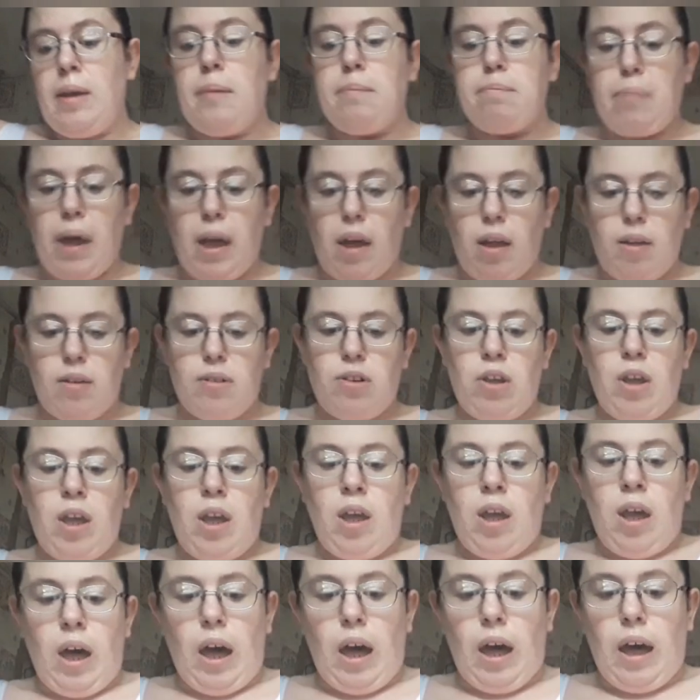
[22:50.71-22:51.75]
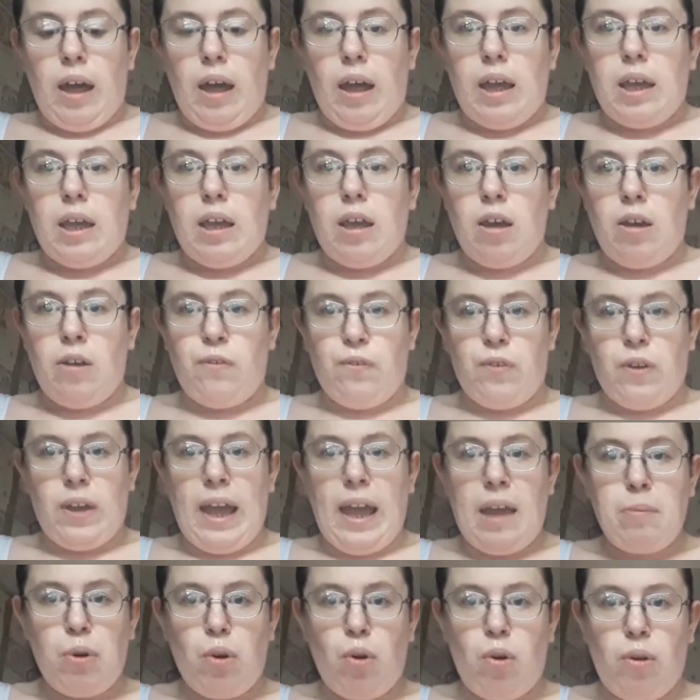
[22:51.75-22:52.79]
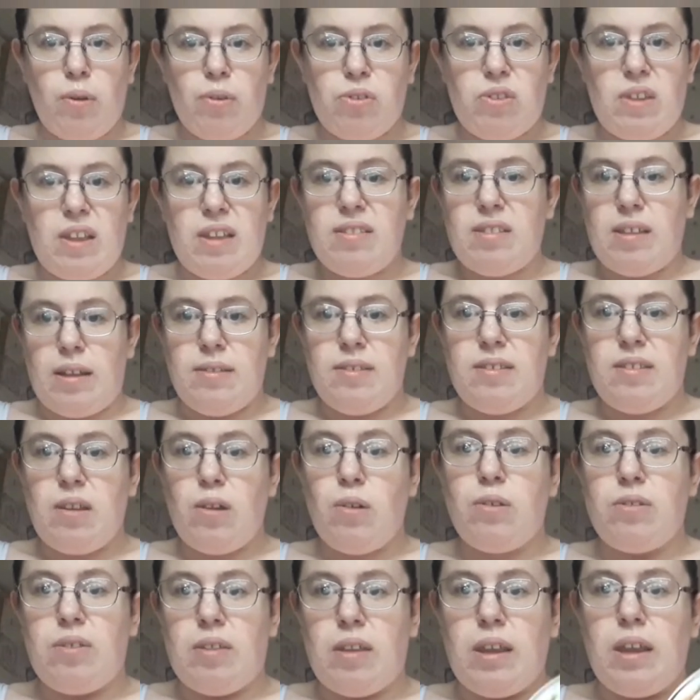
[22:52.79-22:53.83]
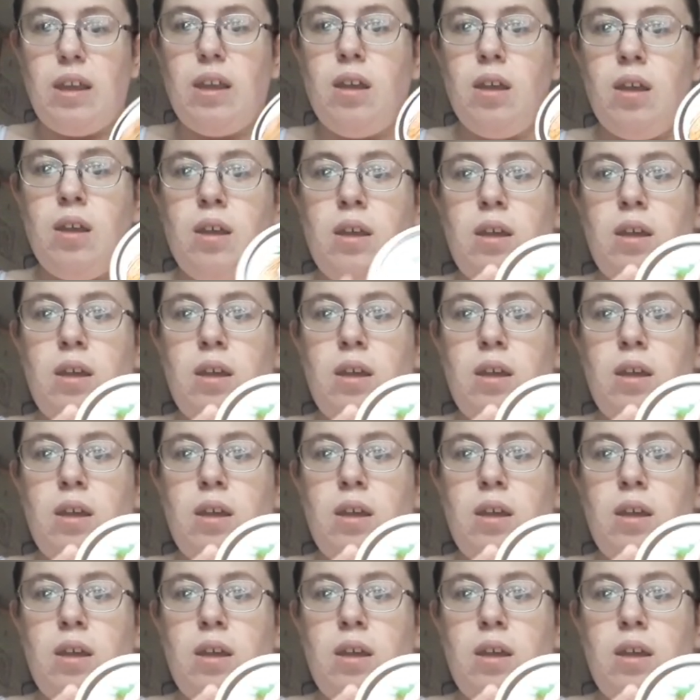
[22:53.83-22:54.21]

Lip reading: But I came across this, and seriously,